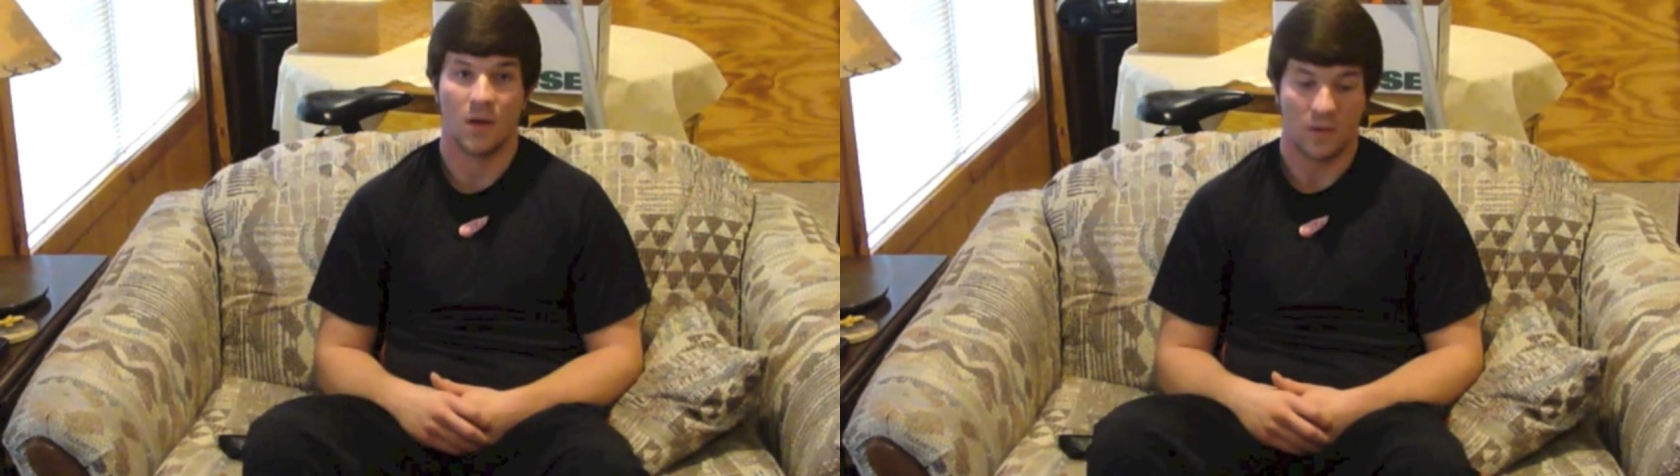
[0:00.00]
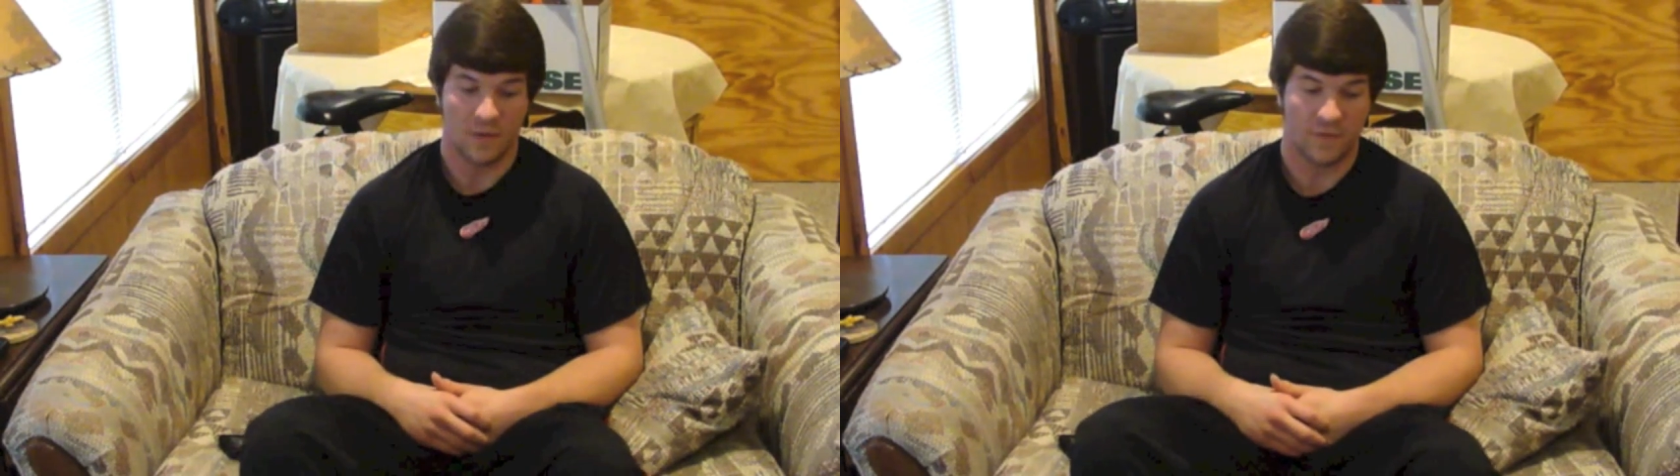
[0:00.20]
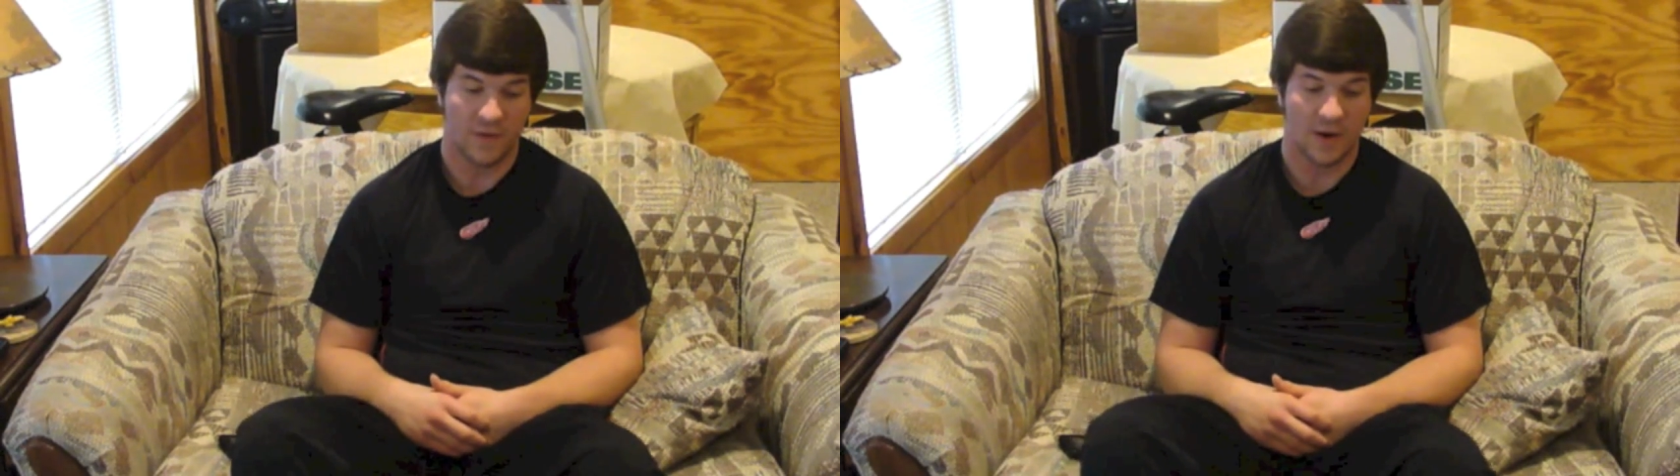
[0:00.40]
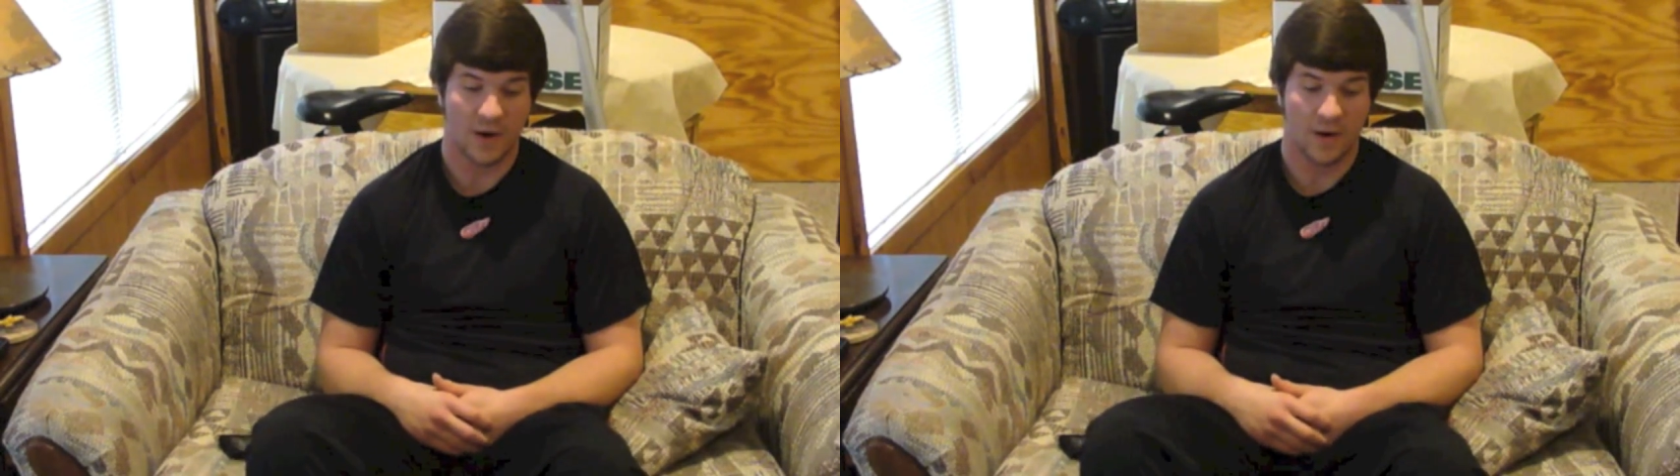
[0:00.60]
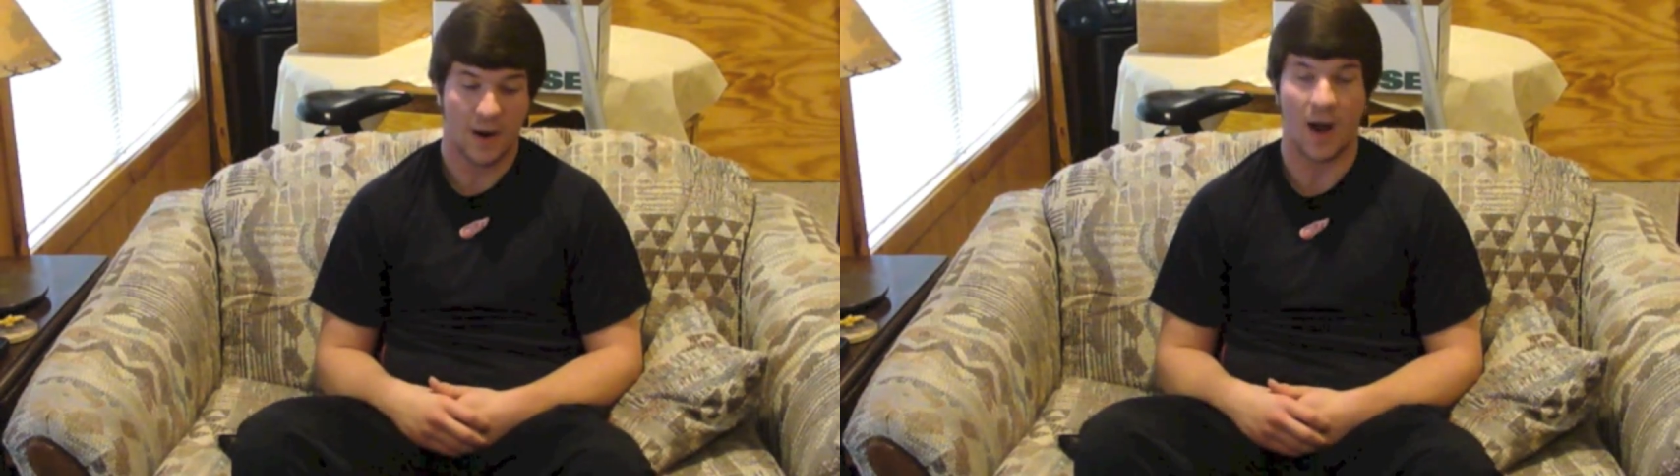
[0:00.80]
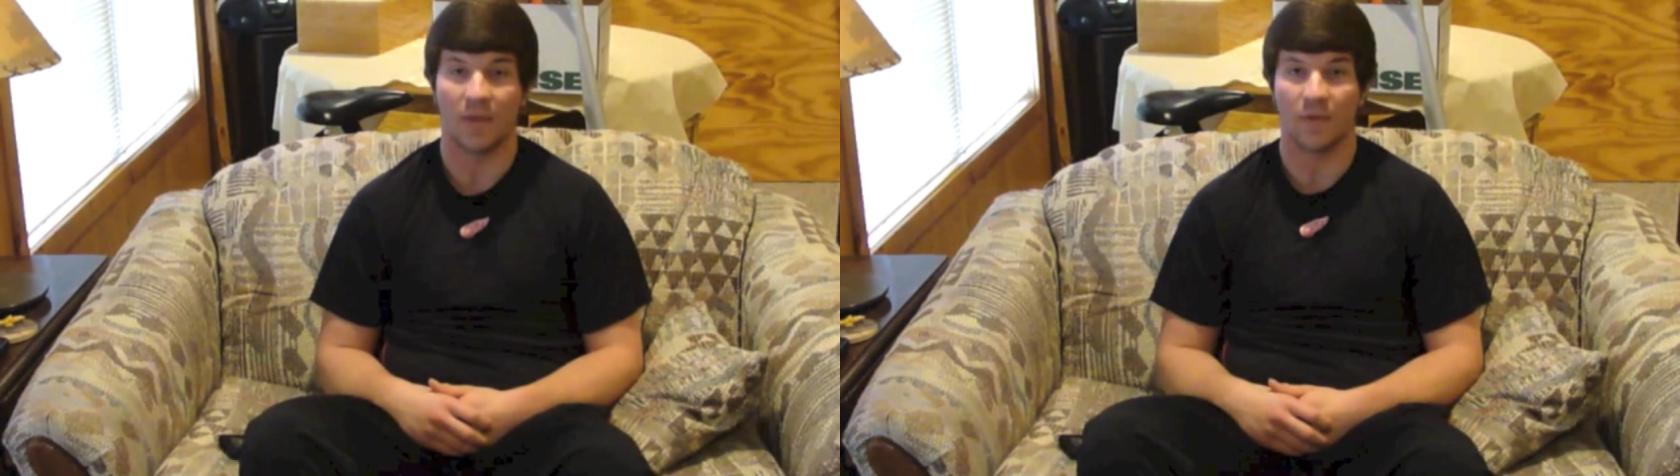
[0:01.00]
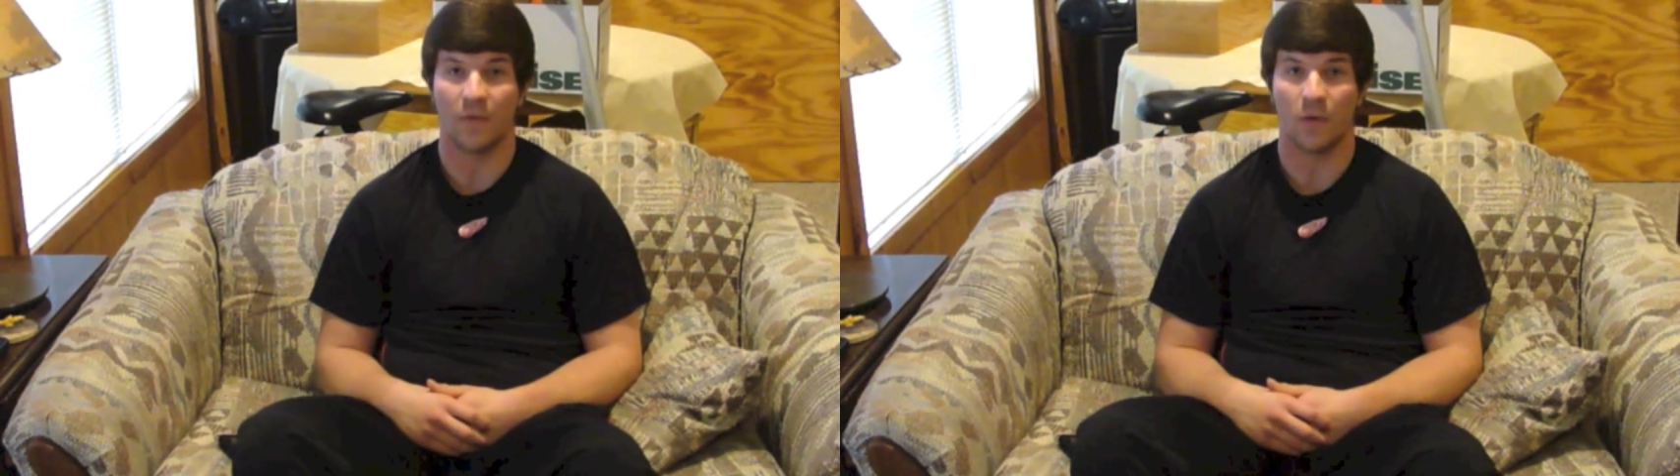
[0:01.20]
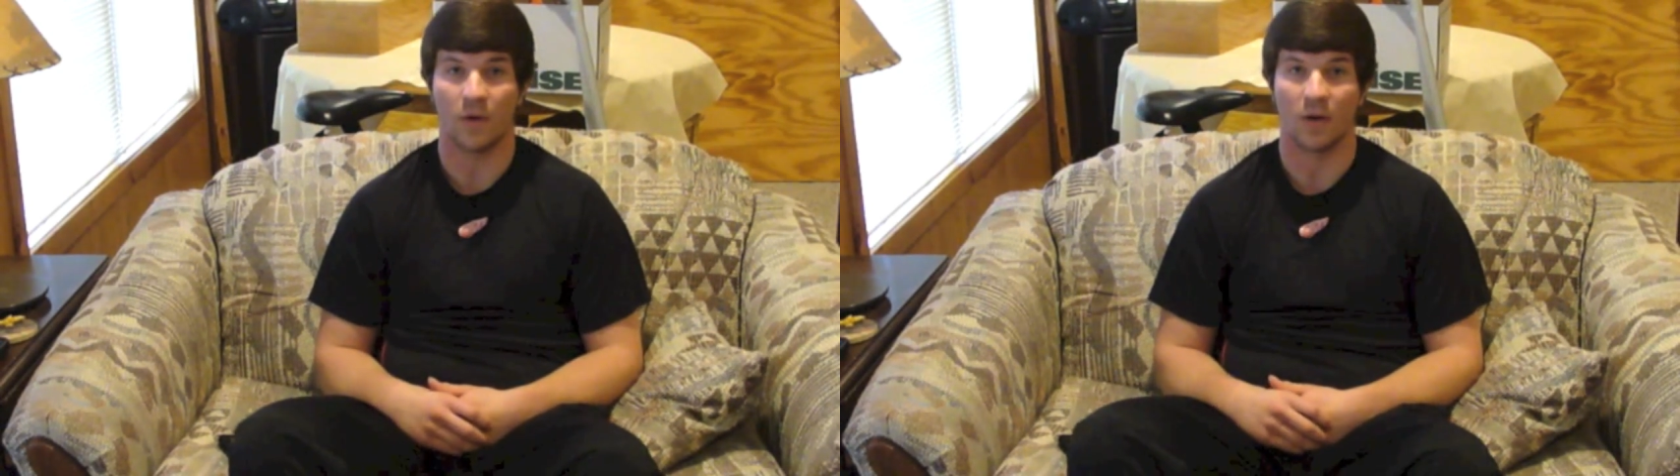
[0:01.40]
The finger on the
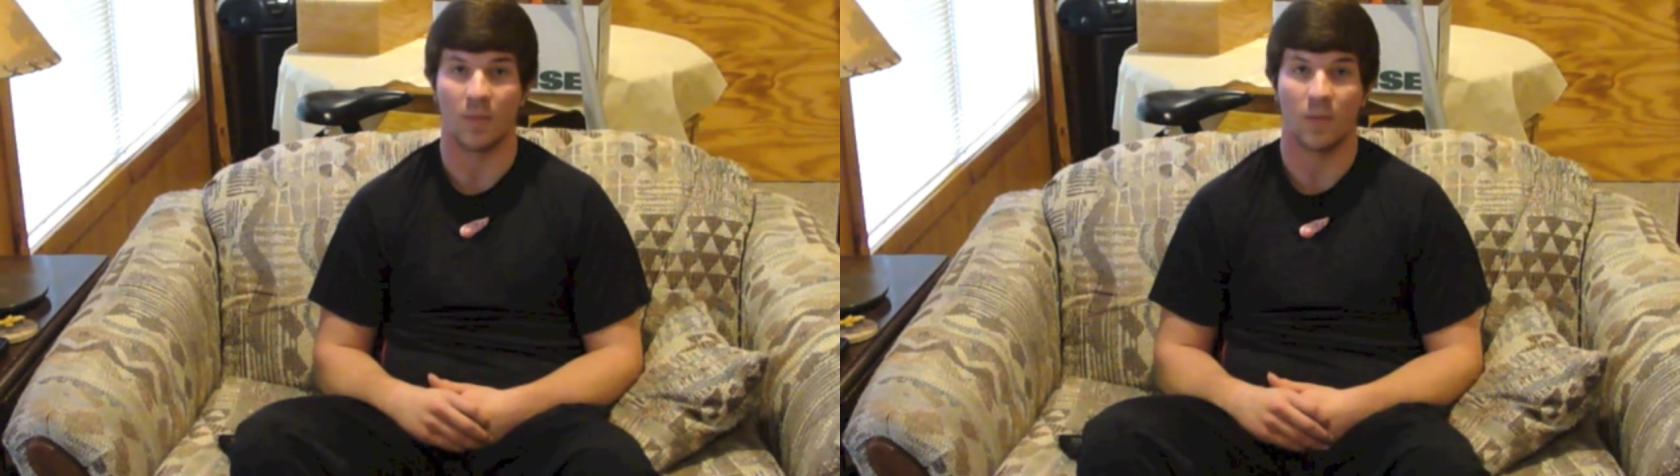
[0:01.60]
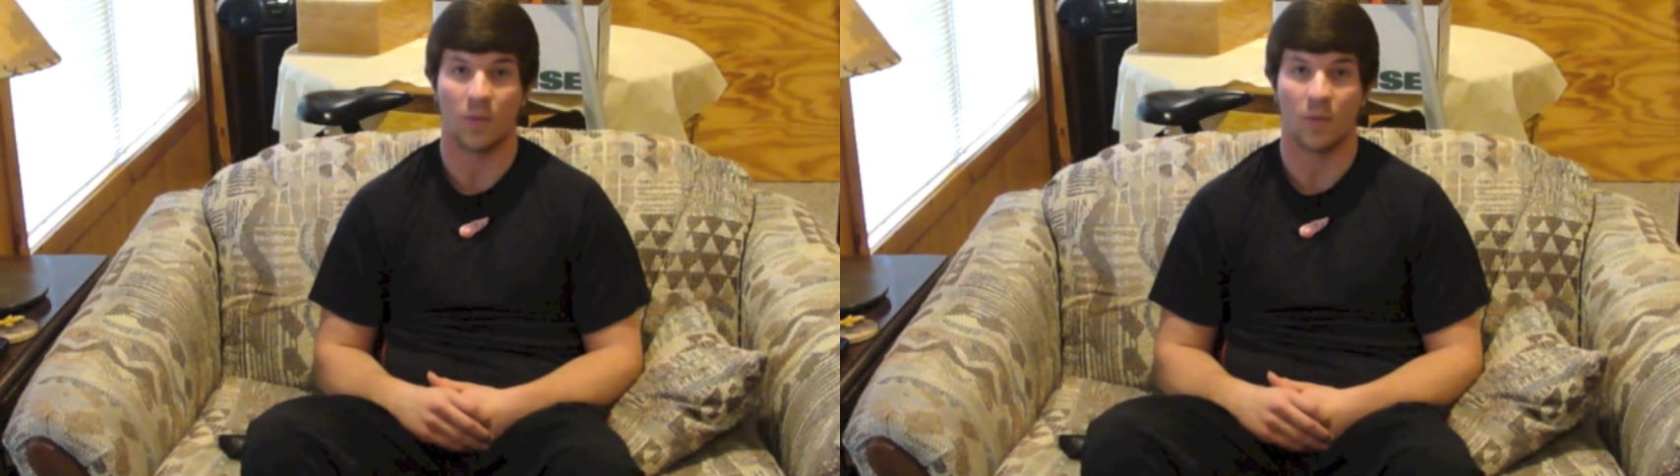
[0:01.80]
fulcrum